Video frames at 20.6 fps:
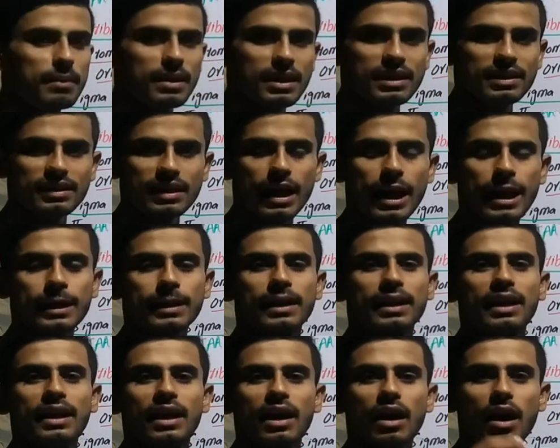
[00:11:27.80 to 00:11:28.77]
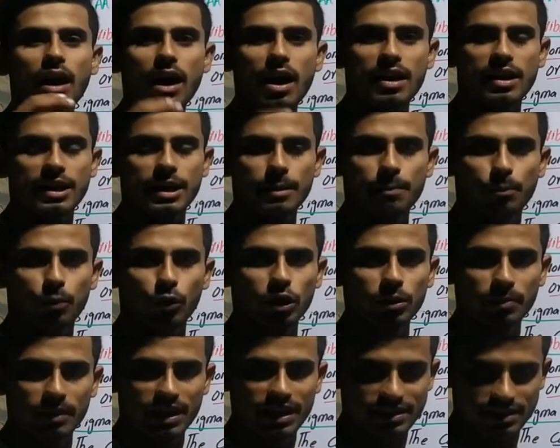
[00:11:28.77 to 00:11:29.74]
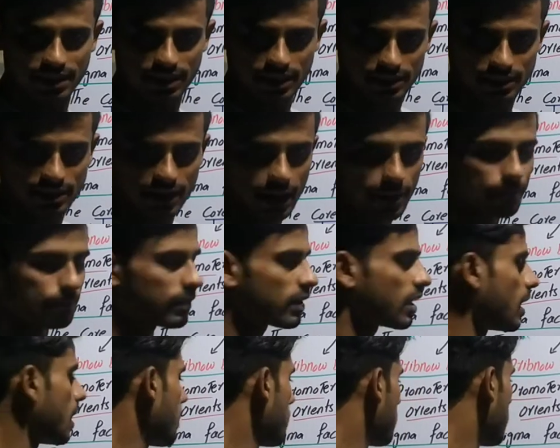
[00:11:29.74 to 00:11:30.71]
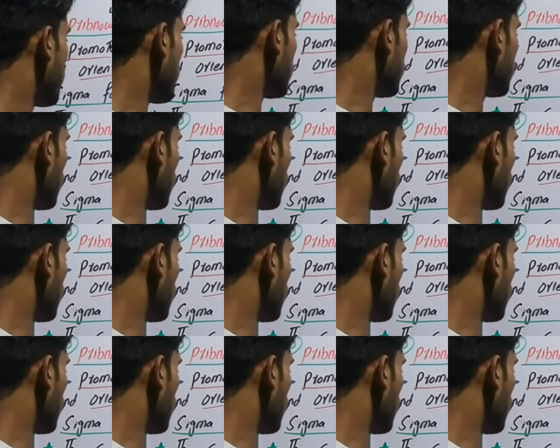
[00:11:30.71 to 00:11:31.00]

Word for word: mean that rna polymerase enzyme but